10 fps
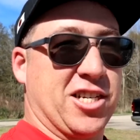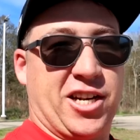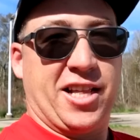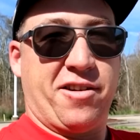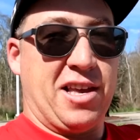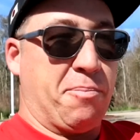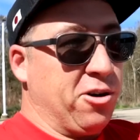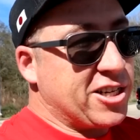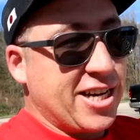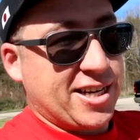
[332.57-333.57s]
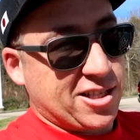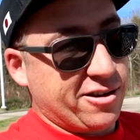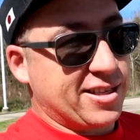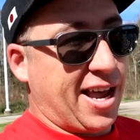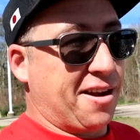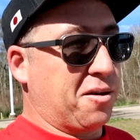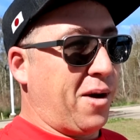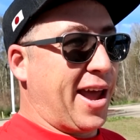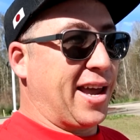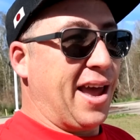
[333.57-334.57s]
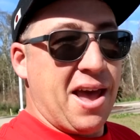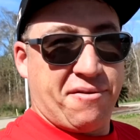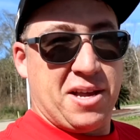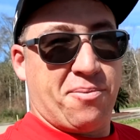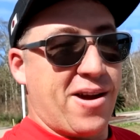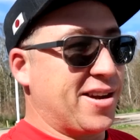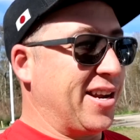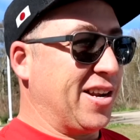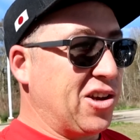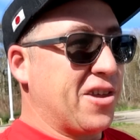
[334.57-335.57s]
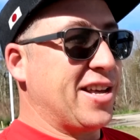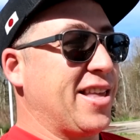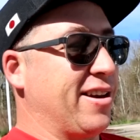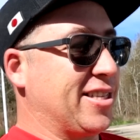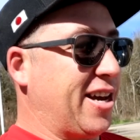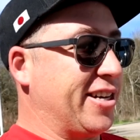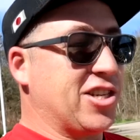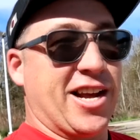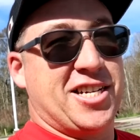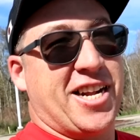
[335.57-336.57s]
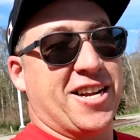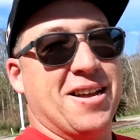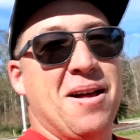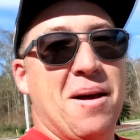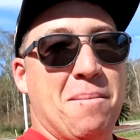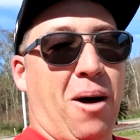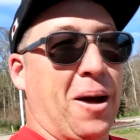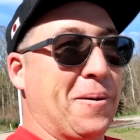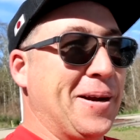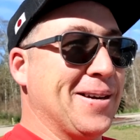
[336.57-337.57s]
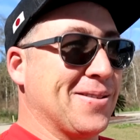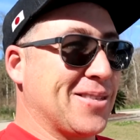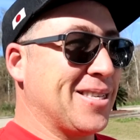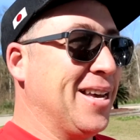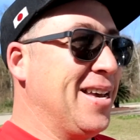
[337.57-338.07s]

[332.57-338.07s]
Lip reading: She literally pushed these dudes out of the way, heavily pregnant, and got in there and started changing my wheels.